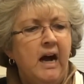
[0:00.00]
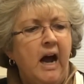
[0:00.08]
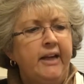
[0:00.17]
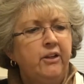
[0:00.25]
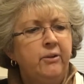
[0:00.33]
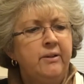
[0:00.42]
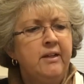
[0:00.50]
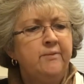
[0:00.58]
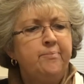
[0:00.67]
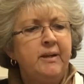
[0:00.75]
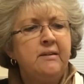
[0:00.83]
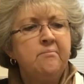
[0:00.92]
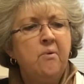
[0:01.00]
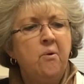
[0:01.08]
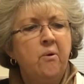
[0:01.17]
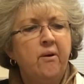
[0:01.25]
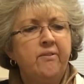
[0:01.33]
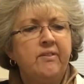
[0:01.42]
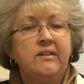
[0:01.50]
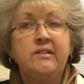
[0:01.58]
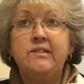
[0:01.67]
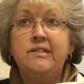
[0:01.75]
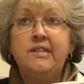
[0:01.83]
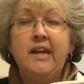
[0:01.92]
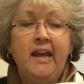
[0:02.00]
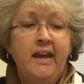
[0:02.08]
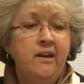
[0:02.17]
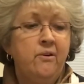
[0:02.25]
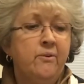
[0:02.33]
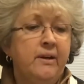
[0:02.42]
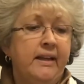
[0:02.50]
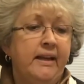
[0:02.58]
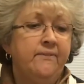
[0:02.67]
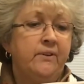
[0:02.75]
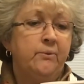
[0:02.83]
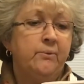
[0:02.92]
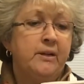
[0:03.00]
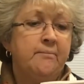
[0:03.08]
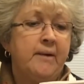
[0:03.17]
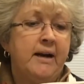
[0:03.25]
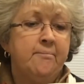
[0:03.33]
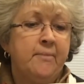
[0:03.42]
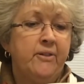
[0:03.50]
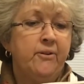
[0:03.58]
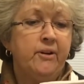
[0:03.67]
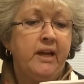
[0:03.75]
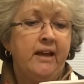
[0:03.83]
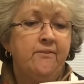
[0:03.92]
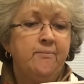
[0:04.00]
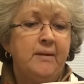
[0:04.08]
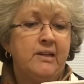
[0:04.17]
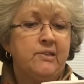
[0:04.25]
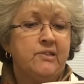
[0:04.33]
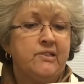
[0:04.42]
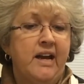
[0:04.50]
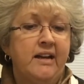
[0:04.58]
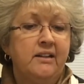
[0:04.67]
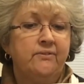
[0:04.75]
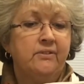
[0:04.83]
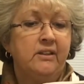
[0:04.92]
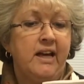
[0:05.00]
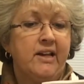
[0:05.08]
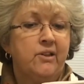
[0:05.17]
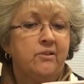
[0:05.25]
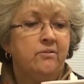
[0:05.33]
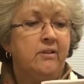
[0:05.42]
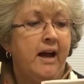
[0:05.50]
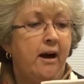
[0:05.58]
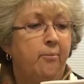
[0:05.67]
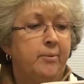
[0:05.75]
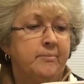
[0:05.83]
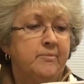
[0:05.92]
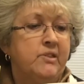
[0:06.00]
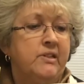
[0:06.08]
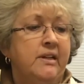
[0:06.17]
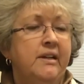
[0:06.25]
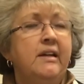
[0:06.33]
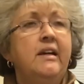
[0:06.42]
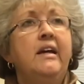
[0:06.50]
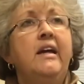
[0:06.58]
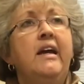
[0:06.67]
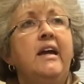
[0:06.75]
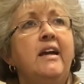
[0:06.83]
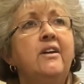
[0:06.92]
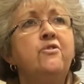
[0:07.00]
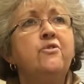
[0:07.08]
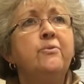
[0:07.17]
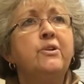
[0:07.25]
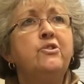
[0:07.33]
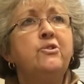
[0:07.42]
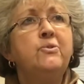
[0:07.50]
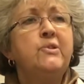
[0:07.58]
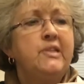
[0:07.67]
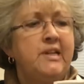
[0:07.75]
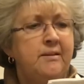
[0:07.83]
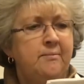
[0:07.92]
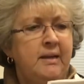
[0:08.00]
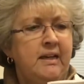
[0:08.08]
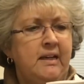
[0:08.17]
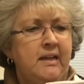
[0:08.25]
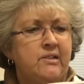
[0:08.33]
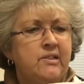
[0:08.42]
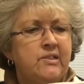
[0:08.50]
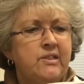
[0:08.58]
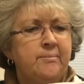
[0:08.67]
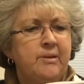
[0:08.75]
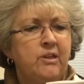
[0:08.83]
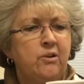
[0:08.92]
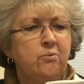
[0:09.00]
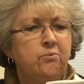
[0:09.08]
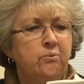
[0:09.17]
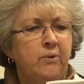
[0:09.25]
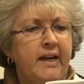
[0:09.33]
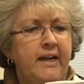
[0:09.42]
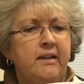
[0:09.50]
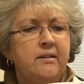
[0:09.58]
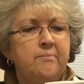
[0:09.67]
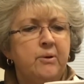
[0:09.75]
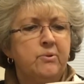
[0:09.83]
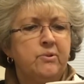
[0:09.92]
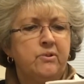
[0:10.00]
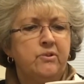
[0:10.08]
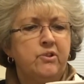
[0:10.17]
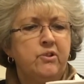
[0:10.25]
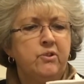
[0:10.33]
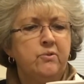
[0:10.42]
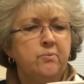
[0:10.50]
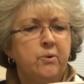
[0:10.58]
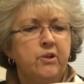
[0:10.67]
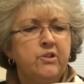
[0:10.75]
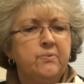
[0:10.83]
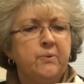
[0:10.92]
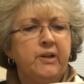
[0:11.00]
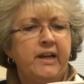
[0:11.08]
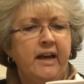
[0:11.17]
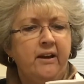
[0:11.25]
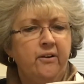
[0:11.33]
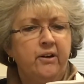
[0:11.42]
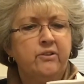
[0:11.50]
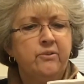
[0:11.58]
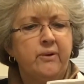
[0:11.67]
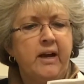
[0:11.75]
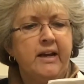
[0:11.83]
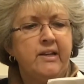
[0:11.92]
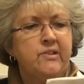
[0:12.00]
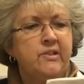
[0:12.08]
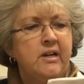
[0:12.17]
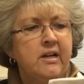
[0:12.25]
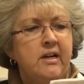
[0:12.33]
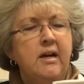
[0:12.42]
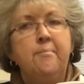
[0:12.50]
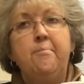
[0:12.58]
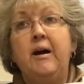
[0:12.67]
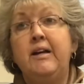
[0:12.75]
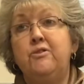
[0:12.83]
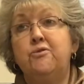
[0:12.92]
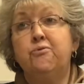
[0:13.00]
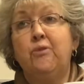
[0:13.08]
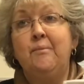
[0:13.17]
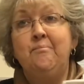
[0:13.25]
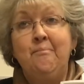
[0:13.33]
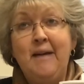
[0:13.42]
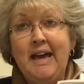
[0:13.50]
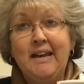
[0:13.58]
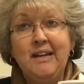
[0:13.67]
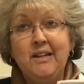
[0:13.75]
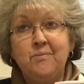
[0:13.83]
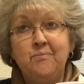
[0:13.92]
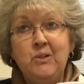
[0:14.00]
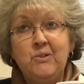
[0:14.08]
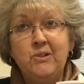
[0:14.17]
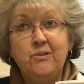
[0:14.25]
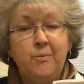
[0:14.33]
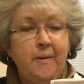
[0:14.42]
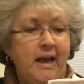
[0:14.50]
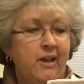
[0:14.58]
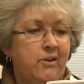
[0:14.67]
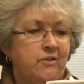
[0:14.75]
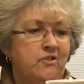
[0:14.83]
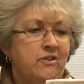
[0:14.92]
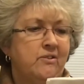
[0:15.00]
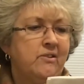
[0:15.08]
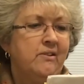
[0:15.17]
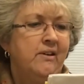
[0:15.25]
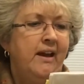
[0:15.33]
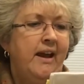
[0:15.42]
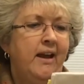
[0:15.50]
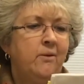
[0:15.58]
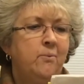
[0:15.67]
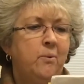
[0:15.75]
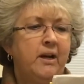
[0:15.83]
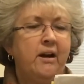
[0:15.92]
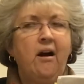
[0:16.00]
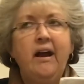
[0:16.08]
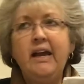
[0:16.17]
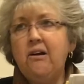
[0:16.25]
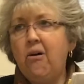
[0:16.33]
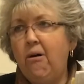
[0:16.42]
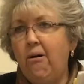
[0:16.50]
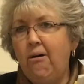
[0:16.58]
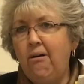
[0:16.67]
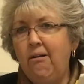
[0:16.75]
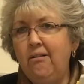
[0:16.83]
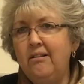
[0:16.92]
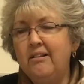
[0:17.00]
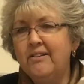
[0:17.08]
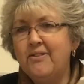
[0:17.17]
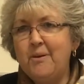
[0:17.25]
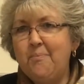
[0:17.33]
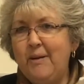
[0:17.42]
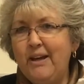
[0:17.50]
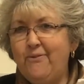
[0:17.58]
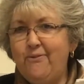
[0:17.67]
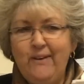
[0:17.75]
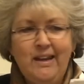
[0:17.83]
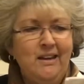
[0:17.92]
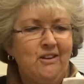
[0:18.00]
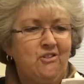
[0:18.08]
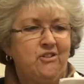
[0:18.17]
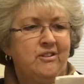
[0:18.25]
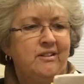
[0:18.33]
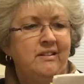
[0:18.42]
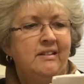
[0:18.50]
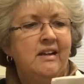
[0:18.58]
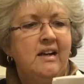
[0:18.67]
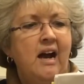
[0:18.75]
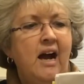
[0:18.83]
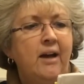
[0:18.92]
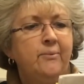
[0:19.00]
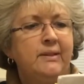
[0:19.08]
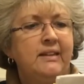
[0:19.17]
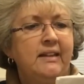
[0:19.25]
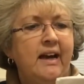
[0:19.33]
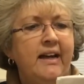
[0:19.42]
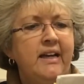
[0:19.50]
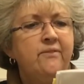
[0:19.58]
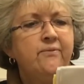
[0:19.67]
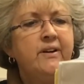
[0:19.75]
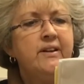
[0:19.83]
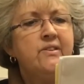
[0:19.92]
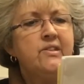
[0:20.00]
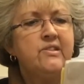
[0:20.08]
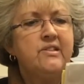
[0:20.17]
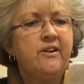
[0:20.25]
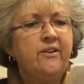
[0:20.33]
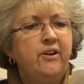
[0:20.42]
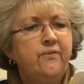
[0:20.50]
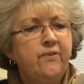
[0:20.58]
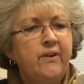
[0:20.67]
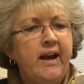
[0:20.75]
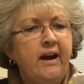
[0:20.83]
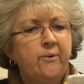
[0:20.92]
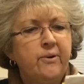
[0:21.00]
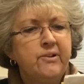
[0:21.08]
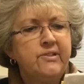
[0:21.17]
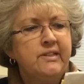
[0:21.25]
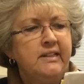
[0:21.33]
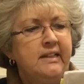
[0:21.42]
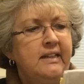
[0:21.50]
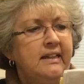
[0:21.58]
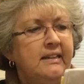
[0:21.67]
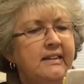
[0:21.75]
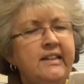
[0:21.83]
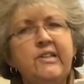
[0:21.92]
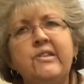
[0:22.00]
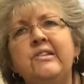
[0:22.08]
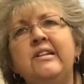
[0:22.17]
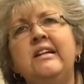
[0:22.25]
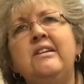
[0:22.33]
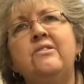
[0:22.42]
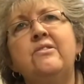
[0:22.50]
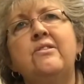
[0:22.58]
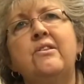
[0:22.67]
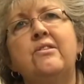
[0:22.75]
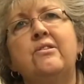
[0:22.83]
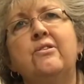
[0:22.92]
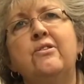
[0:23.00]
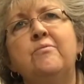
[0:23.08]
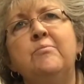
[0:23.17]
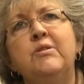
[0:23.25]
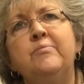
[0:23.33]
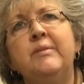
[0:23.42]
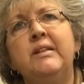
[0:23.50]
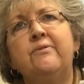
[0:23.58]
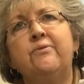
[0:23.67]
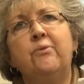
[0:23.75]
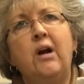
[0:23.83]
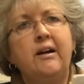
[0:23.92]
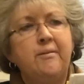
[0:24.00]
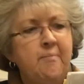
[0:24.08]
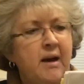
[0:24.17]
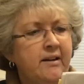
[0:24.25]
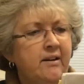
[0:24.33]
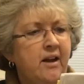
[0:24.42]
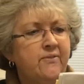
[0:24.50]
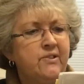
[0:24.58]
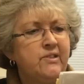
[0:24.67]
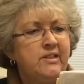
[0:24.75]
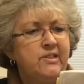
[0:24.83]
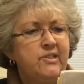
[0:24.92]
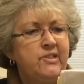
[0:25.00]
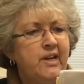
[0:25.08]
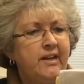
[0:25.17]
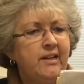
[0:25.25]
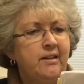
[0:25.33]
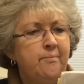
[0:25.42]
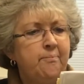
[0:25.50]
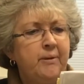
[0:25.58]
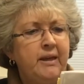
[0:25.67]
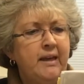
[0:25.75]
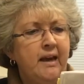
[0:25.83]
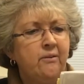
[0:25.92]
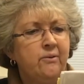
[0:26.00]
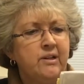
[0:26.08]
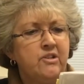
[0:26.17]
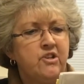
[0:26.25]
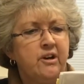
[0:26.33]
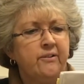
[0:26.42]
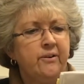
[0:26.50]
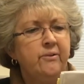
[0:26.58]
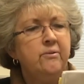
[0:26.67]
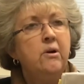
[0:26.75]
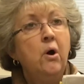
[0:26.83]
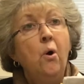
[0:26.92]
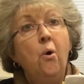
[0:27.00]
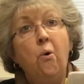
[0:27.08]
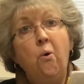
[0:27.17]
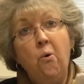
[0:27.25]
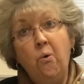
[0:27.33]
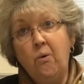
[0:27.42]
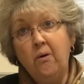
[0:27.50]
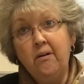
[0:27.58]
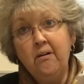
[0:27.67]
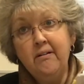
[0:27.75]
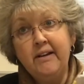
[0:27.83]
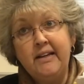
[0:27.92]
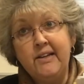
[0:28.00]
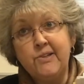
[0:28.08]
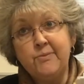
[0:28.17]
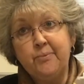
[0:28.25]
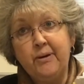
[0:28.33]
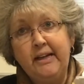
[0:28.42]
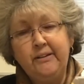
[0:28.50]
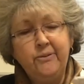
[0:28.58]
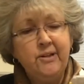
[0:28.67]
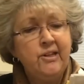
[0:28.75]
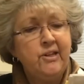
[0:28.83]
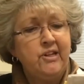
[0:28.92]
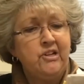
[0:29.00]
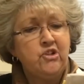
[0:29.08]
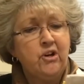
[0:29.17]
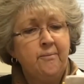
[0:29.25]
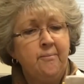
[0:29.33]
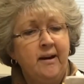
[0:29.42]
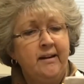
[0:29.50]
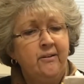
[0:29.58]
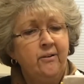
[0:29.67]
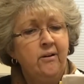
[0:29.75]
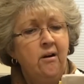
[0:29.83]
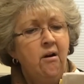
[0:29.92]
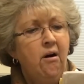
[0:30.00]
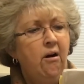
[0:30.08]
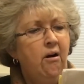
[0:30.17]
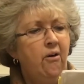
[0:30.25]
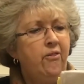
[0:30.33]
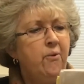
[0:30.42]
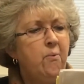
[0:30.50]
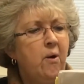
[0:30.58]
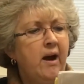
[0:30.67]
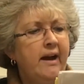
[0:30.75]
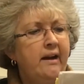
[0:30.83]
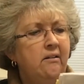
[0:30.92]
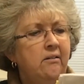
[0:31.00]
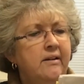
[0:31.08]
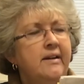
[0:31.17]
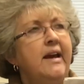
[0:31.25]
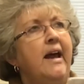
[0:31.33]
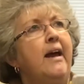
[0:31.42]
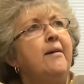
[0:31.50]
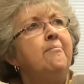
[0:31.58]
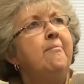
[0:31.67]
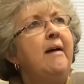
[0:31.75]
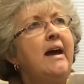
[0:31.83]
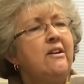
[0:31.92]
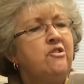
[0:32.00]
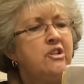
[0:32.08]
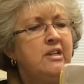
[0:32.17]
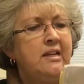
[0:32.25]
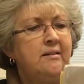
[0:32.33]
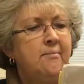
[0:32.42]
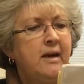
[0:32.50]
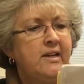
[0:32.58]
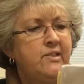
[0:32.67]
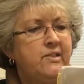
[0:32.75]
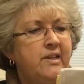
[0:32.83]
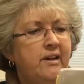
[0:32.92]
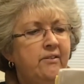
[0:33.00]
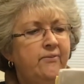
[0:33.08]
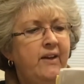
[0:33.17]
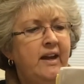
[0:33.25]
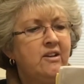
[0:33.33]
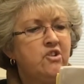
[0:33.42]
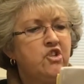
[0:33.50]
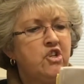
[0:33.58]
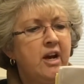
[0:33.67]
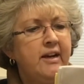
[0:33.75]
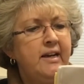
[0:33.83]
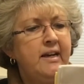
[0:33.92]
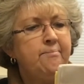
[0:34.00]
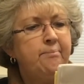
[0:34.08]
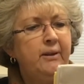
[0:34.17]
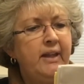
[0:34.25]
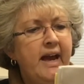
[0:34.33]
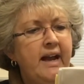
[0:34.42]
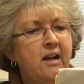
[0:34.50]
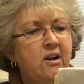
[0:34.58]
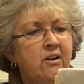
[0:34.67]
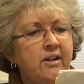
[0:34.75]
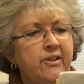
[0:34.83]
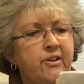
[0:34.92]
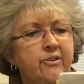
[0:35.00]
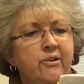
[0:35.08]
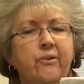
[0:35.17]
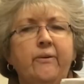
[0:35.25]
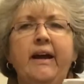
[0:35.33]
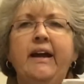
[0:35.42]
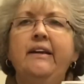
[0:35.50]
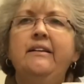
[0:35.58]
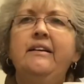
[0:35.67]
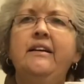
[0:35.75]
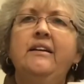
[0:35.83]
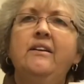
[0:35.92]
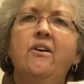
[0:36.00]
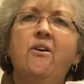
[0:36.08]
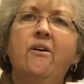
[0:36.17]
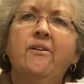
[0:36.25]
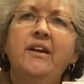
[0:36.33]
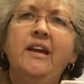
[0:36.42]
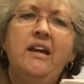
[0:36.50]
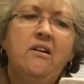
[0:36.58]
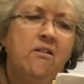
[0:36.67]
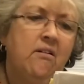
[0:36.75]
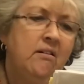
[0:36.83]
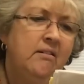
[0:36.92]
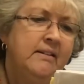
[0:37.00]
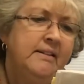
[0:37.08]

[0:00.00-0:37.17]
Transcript: I couldn't have been more than 10 or 11 when my mother gave me a stack of classical albums, introducing me to some of the great composers whose works were characterized by dramatic musical passages and what I call the big finish. I would lie in front of the stereo for hours, listening to the third movement of Rachmaninoff's second piano concerto or his prelude in C sharp minor all the while imagining myself at a shiny black concert ground in Carnegie Hall.